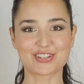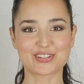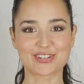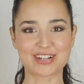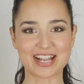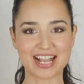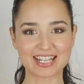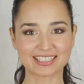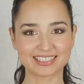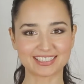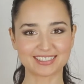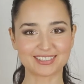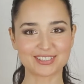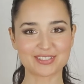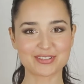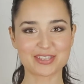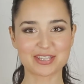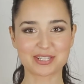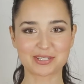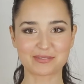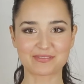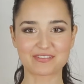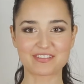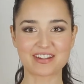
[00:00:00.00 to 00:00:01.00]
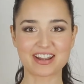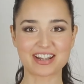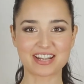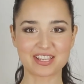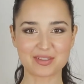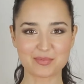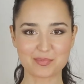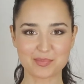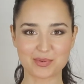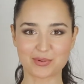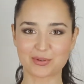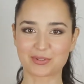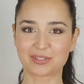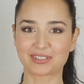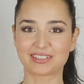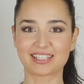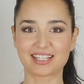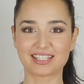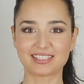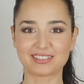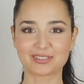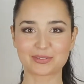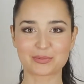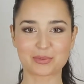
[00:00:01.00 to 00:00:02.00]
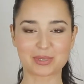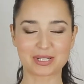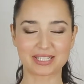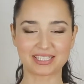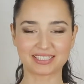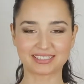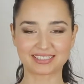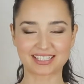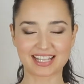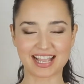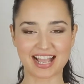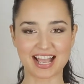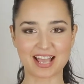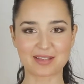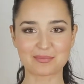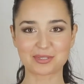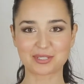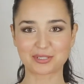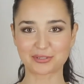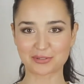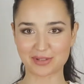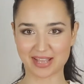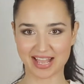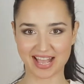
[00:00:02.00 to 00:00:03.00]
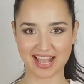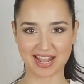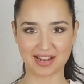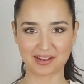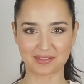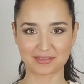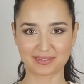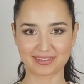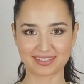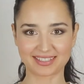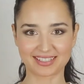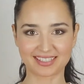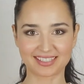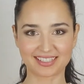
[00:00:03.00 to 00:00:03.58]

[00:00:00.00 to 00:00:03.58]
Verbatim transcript: Your attitude is very important when it comes to health.